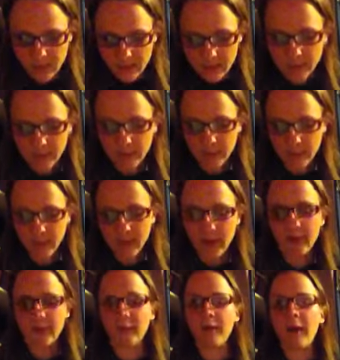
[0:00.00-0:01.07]
The next one
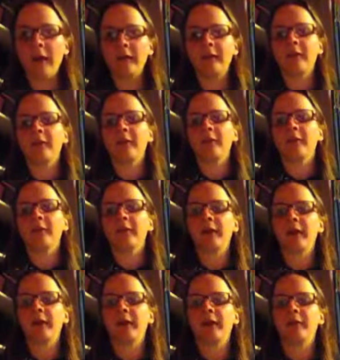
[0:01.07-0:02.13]
I could watch over and over
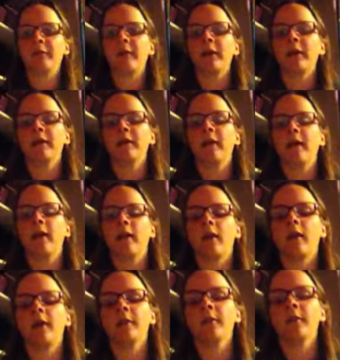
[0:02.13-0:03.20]
again is one that a lot of